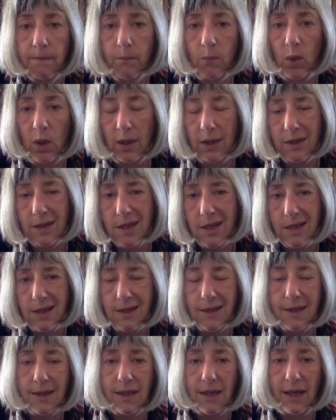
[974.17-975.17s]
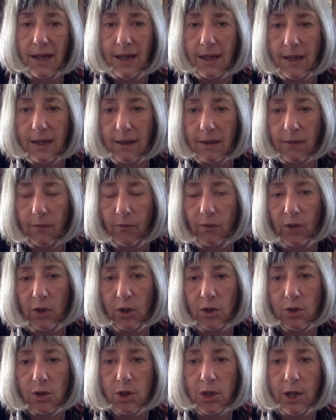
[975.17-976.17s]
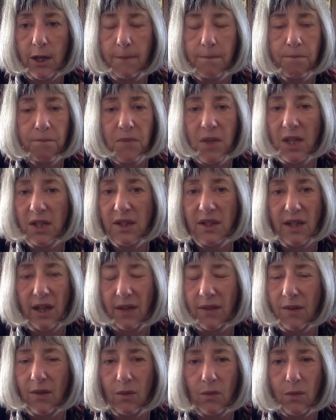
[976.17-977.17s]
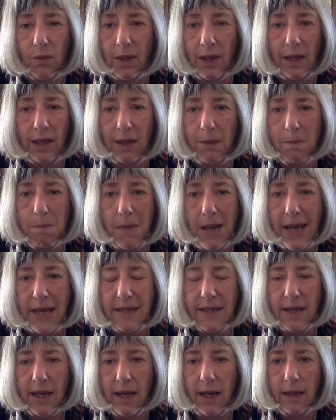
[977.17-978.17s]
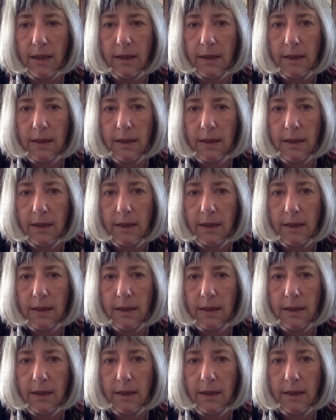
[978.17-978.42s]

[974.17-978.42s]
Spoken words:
Will it succeed in the future? It doesn't really matter.